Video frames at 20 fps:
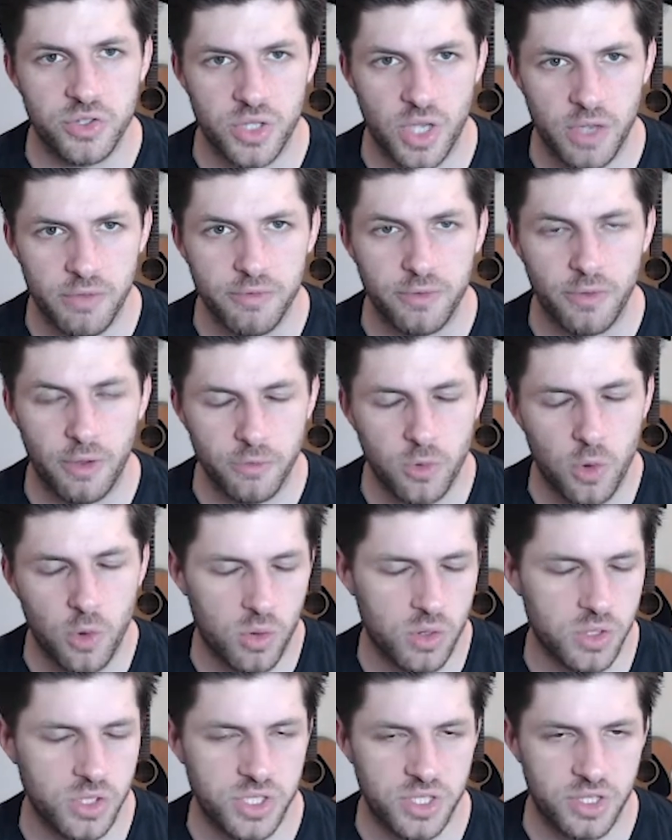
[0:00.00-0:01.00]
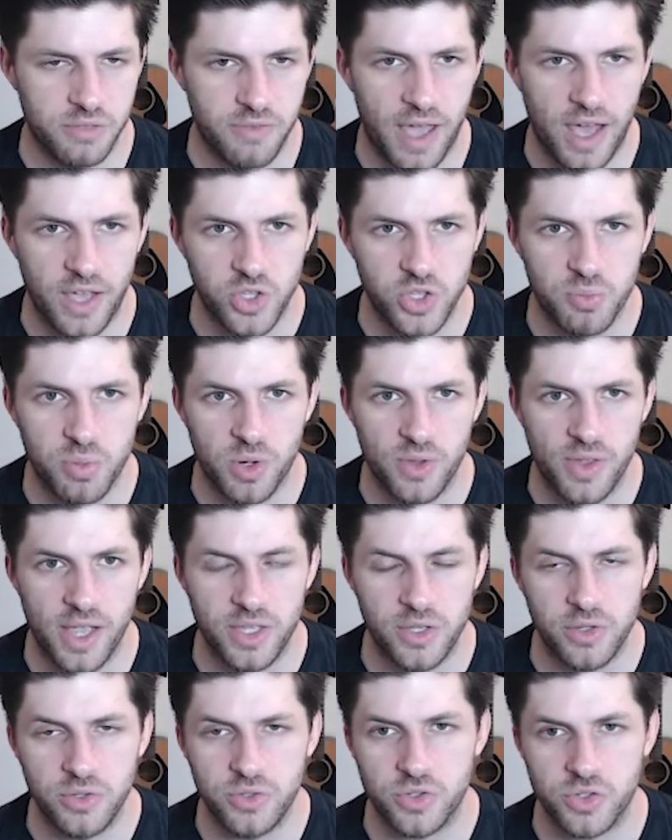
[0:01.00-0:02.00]
of course, the value per that
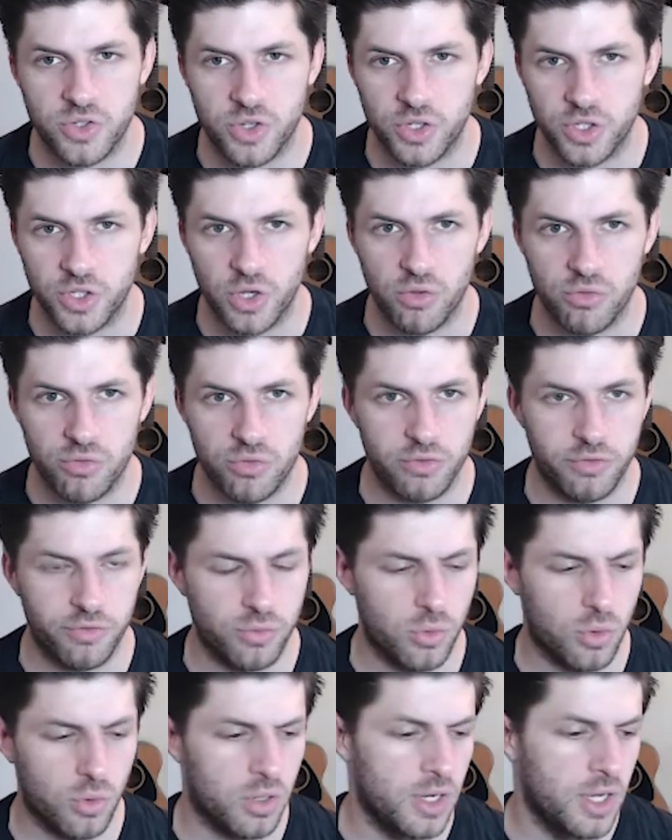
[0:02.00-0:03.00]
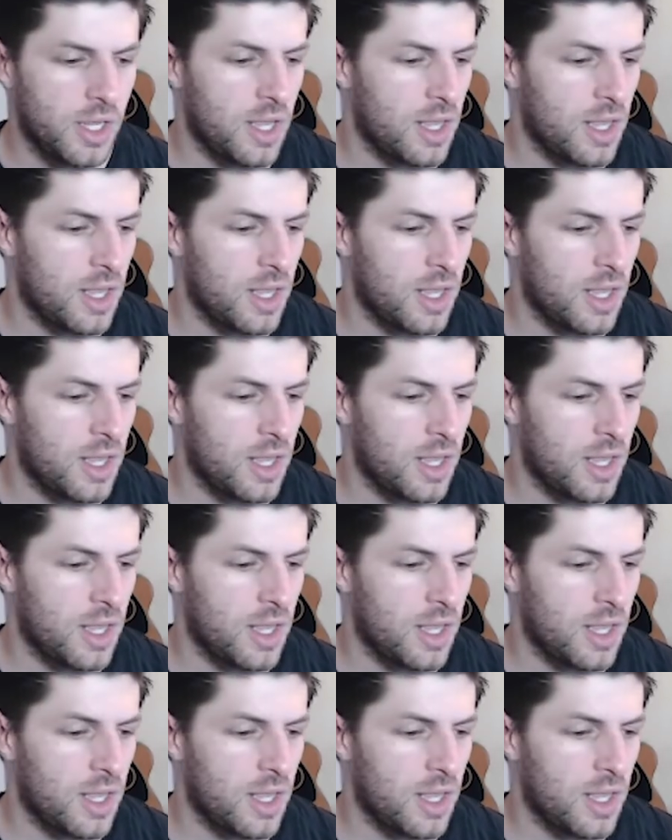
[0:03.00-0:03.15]
user is going to go through the floor.